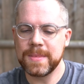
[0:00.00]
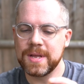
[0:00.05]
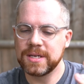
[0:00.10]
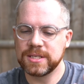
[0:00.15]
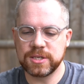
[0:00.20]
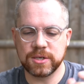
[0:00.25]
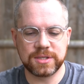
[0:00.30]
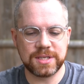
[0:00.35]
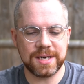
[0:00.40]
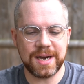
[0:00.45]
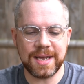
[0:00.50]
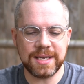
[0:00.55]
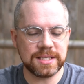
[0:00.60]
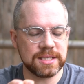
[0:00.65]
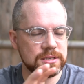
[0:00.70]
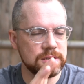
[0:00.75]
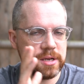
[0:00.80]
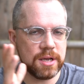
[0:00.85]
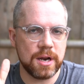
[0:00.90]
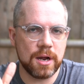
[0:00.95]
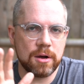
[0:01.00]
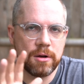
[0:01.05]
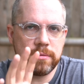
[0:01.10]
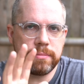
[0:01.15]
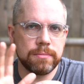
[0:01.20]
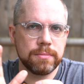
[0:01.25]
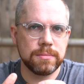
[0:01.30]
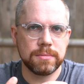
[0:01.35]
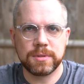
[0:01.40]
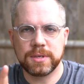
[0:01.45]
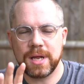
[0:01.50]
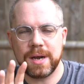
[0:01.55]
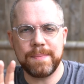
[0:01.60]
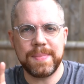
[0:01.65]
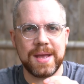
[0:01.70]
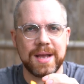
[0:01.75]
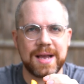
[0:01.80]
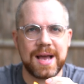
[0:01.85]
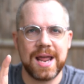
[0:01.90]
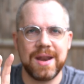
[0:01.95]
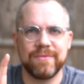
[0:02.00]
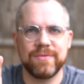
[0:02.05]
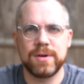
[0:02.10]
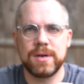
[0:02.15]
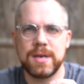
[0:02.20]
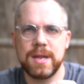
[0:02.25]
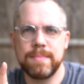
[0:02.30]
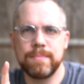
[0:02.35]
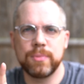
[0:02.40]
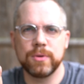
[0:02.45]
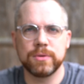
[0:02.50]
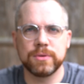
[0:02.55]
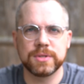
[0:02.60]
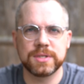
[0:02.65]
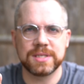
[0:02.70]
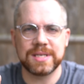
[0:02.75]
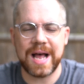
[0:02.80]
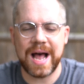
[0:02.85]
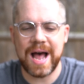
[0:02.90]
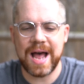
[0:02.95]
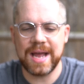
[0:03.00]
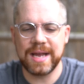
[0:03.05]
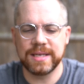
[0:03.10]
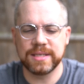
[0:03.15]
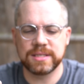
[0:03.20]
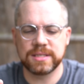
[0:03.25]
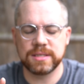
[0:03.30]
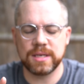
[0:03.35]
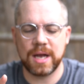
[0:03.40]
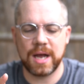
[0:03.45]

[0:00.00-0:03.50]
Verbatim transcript: So it's a nice, you know, going to be a kind of a nimble size.